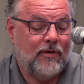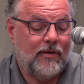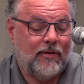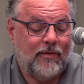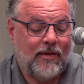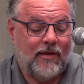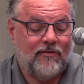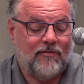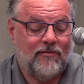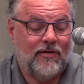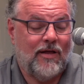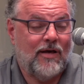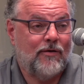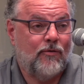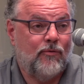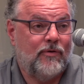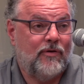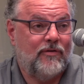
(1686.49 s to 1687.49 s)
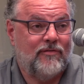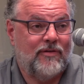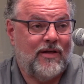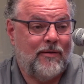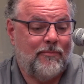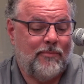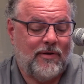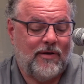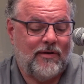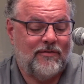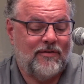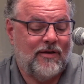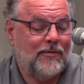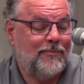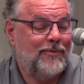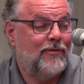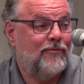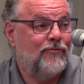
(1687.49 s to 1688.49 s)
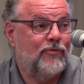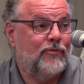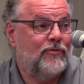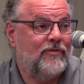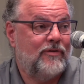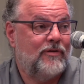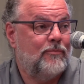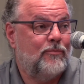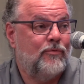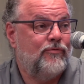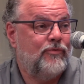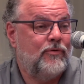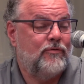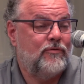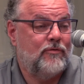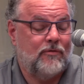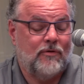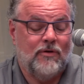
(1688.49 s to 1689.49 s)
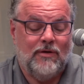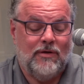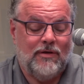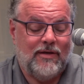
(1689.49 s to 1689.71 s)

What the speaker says: And that's not going to stop anytime in the foreseeable future.